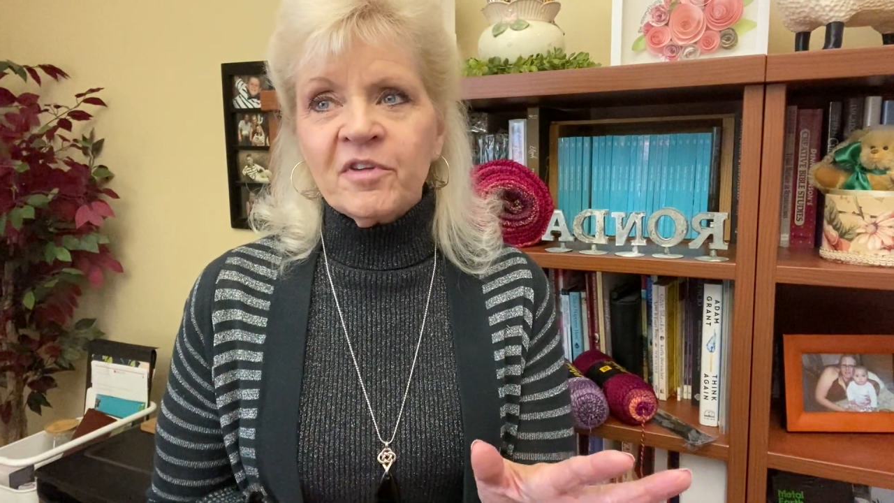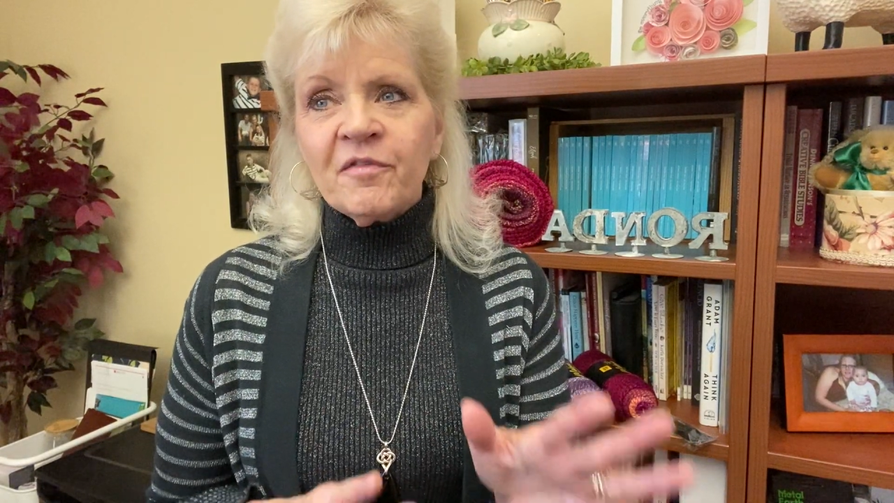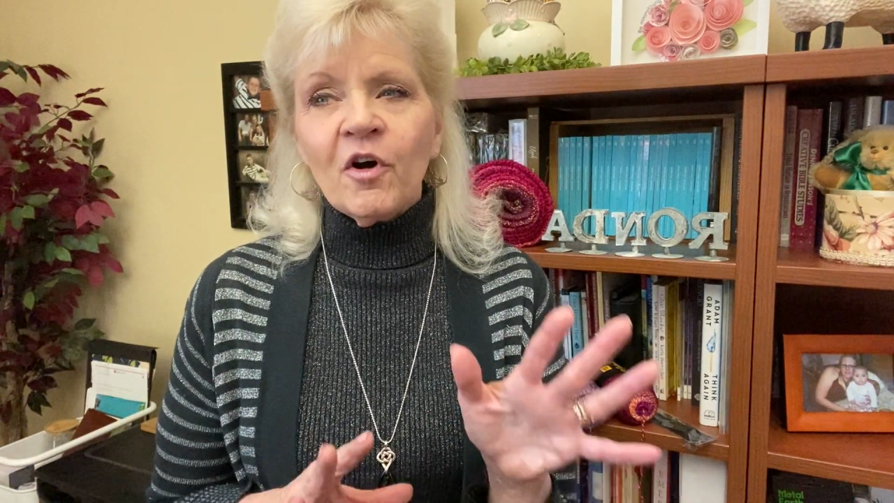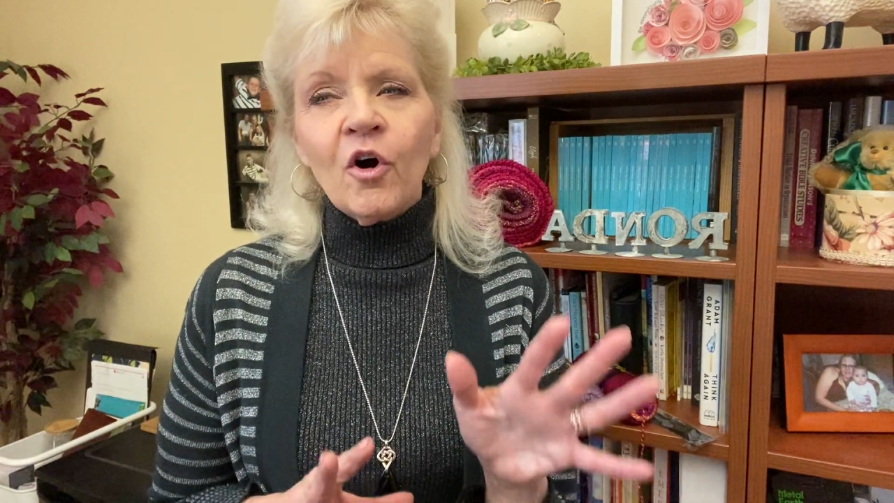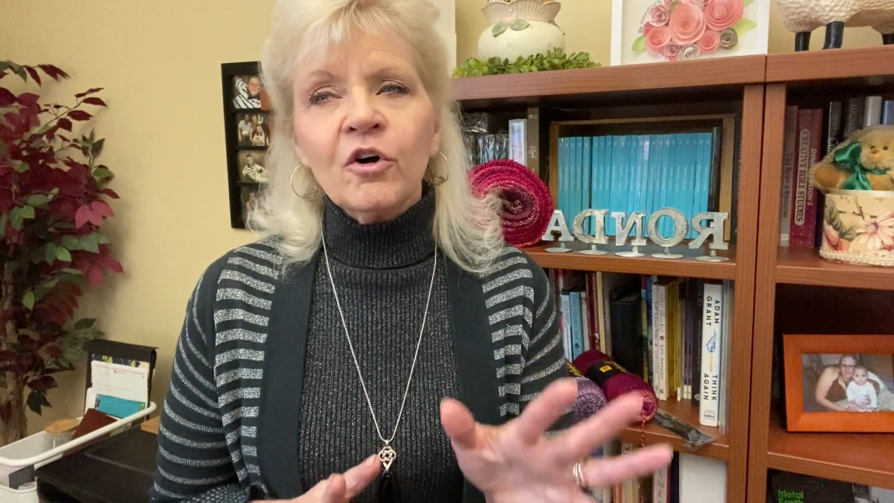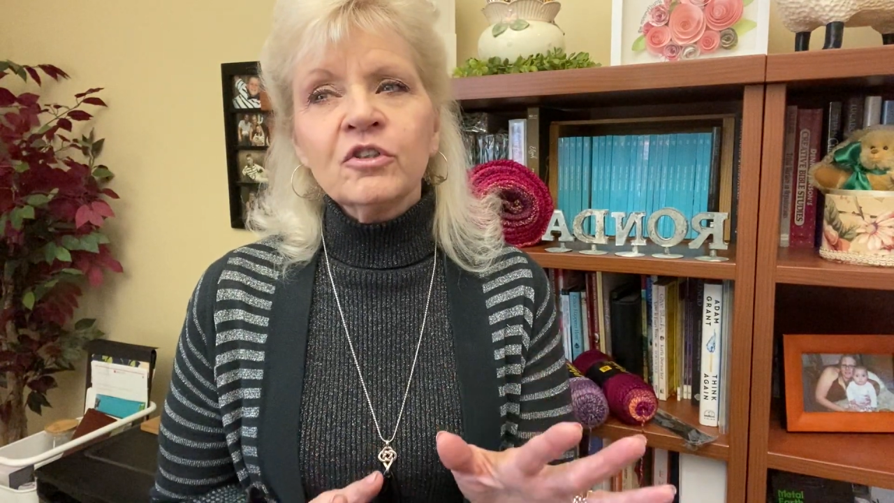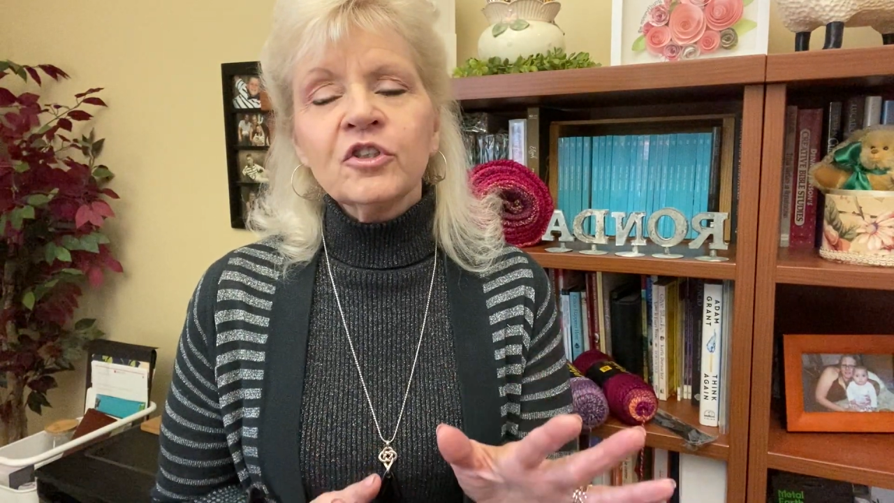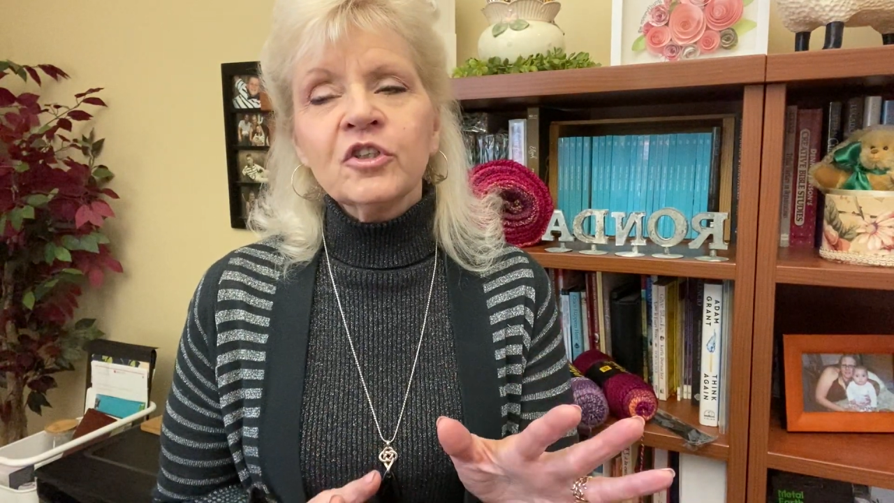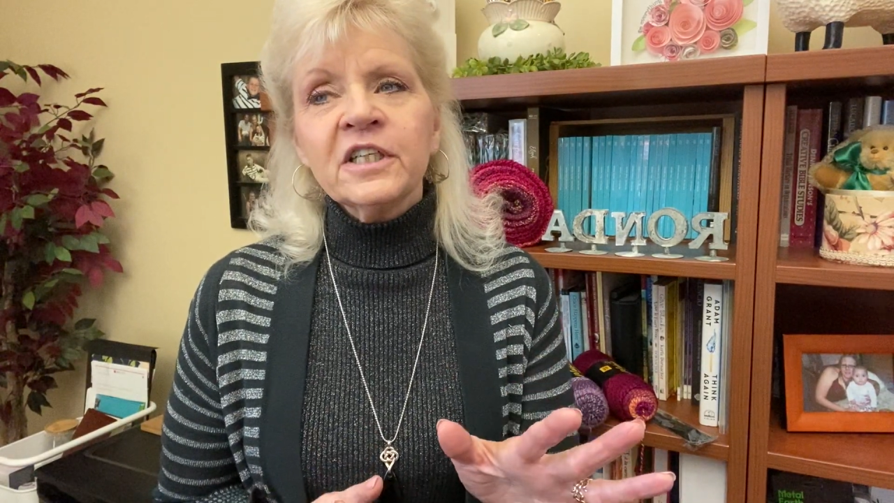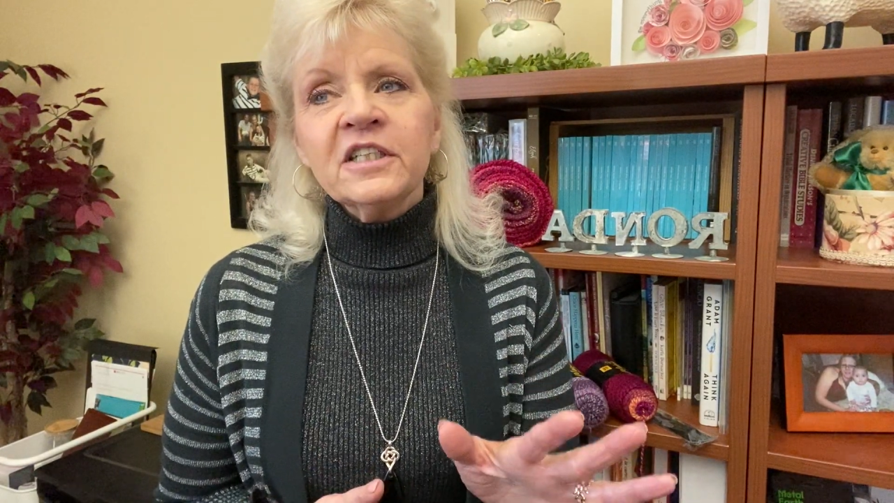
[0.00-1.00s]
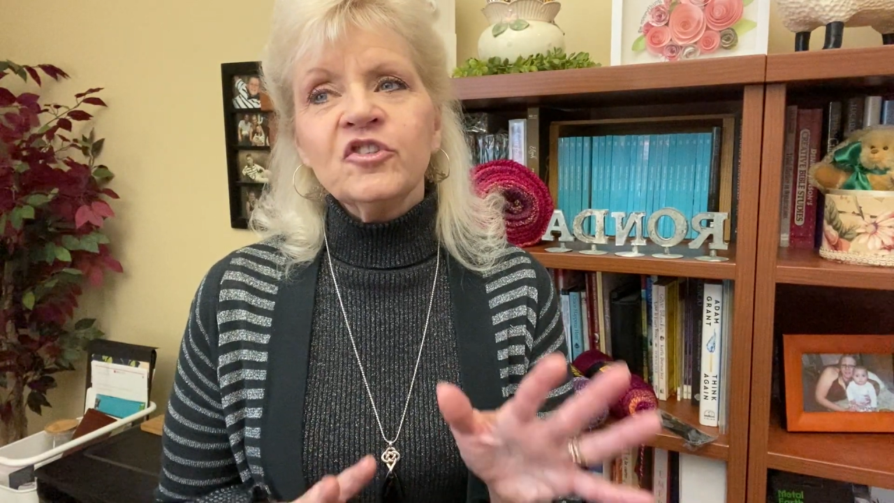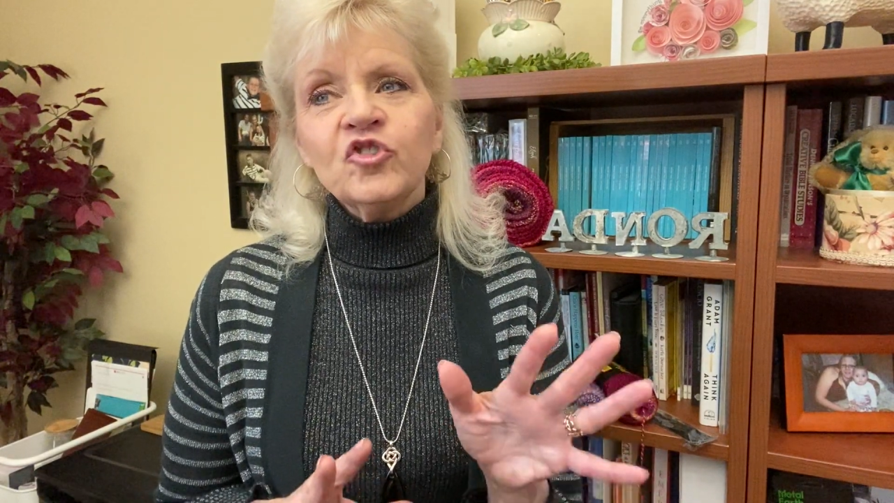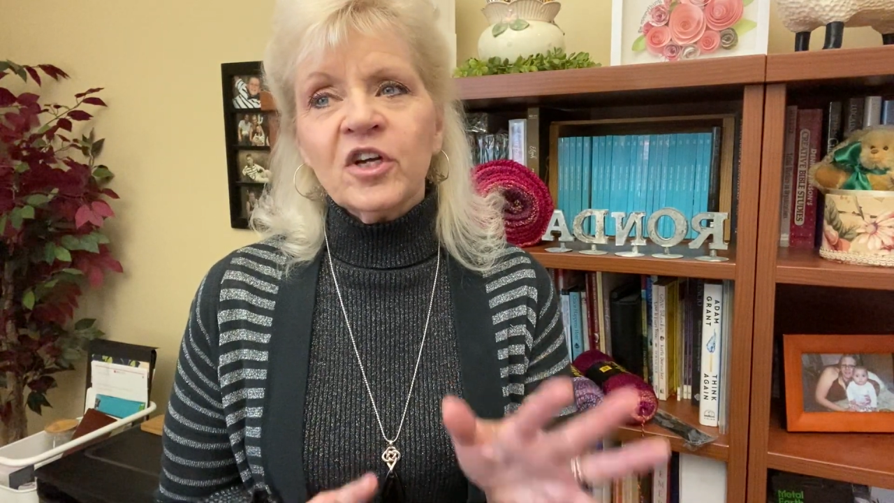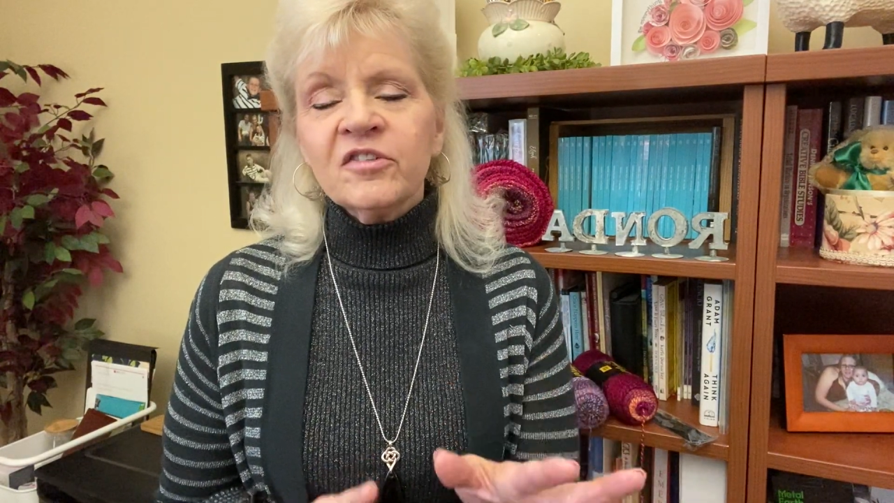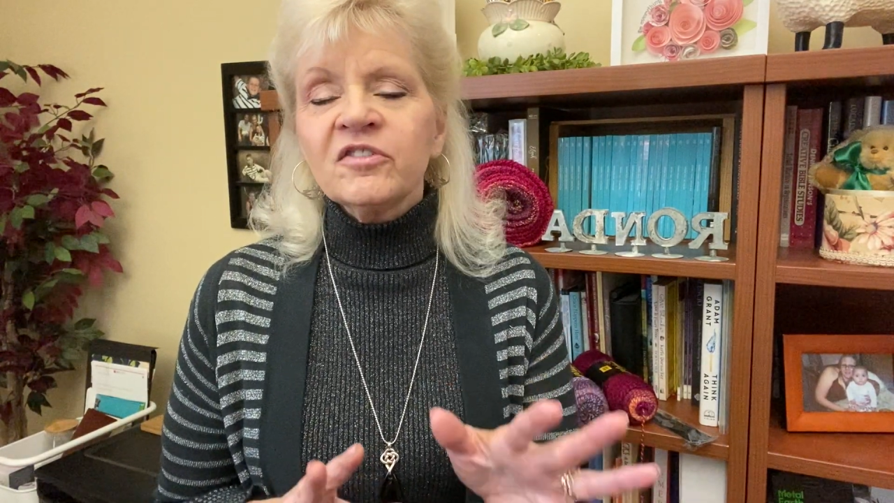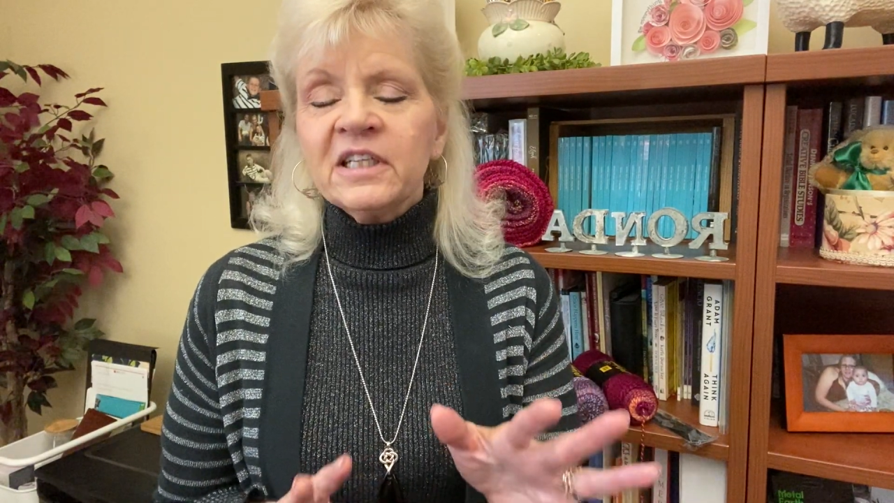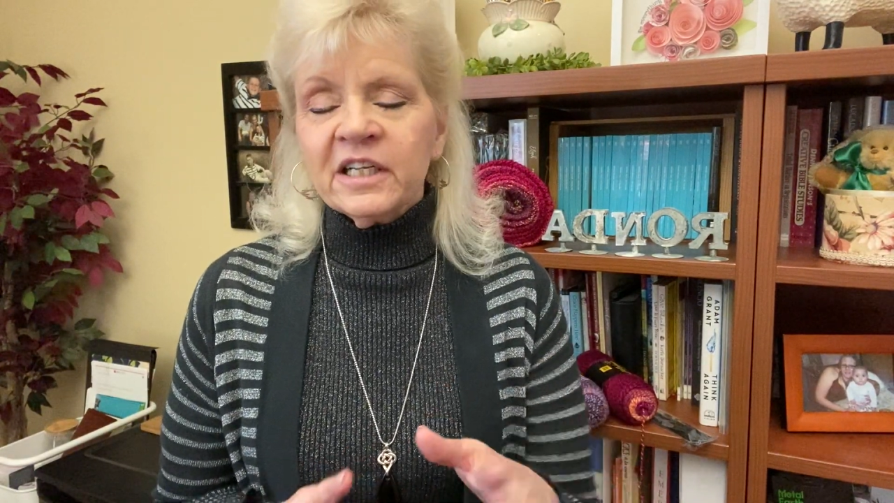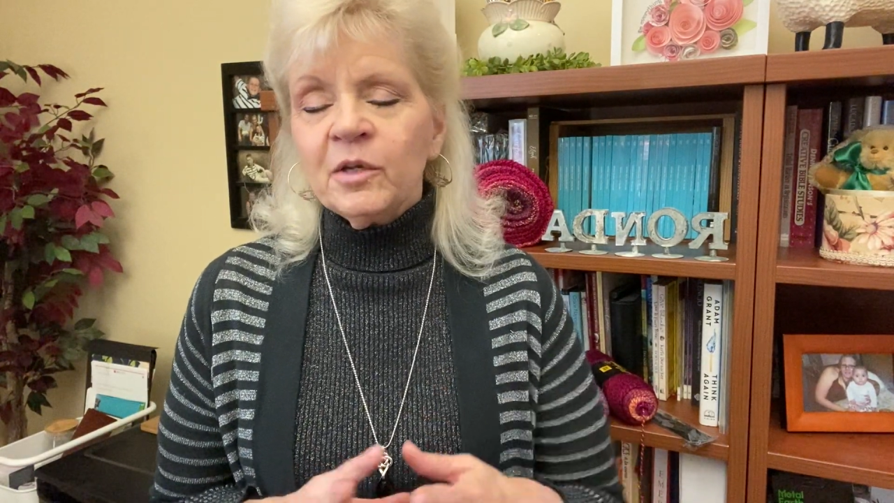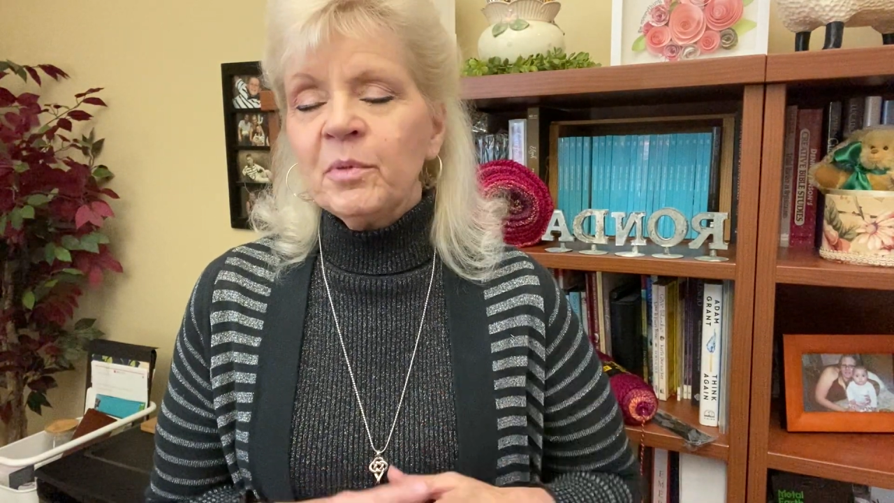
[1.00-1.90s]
I've altered it just a little